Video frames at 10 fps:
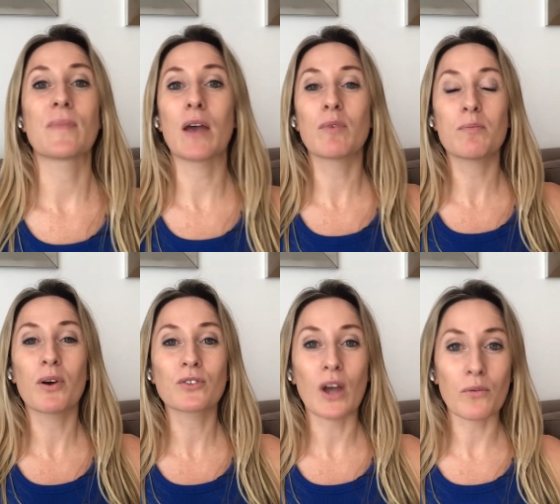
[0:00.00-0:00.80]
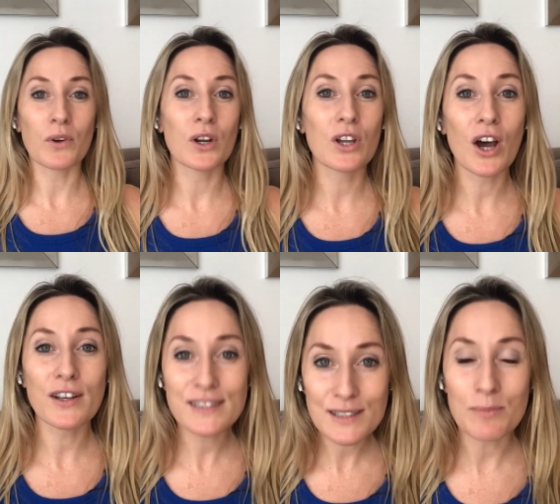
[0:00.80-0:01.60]
and we built out very
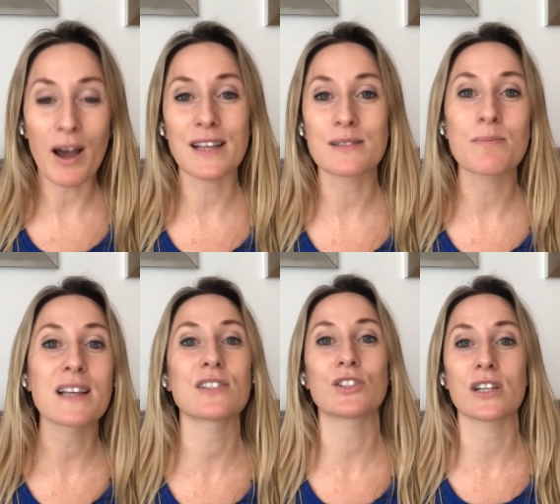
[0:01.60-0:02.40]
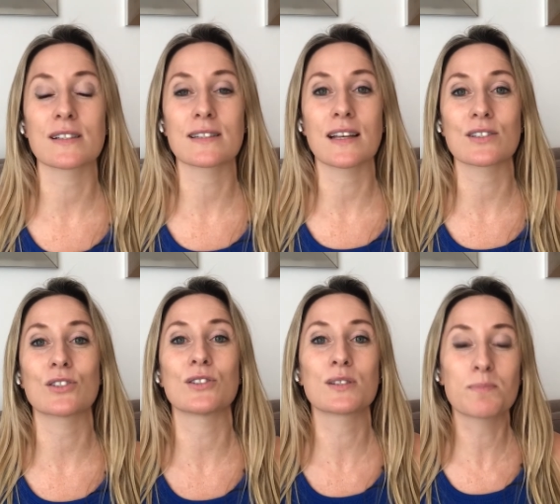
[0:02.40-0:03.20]
customized messaging
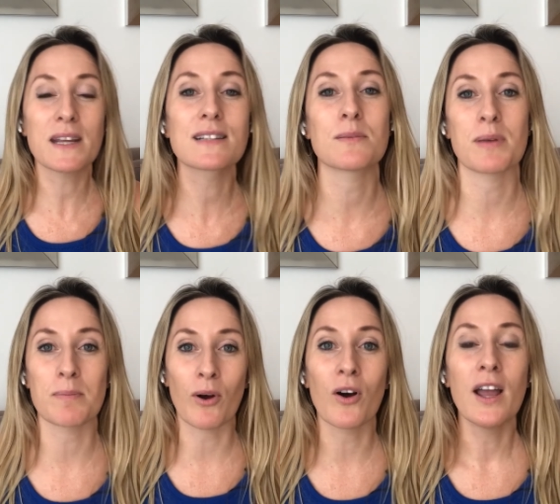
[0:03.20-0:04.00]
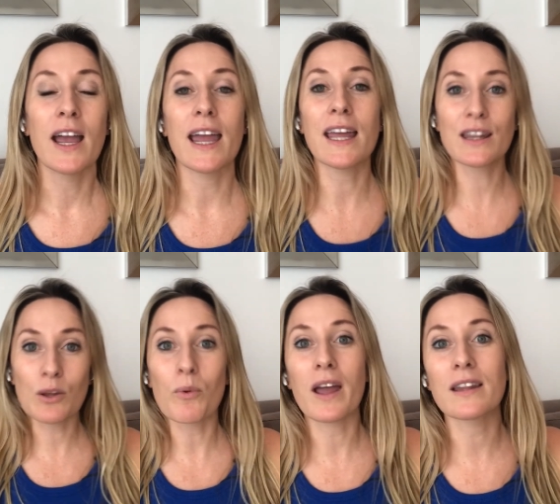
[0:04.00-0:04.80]
sets to speak to people in
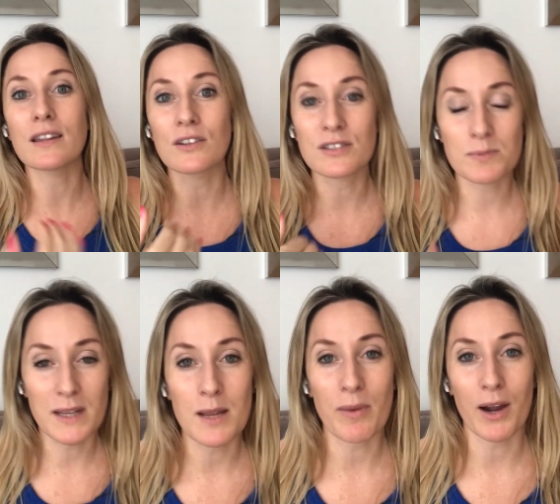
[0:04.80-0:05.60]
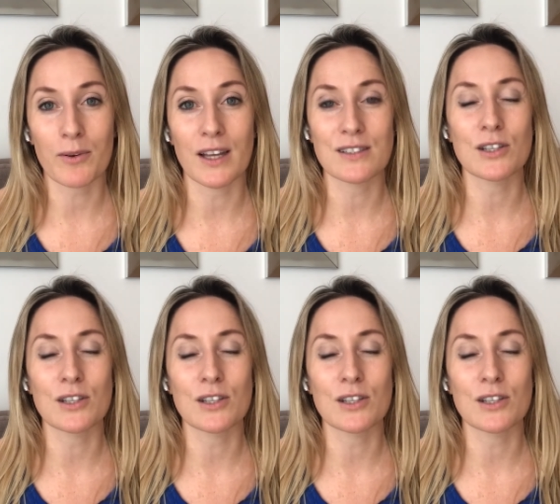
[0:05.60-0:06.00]
the way that they're speaking back with us.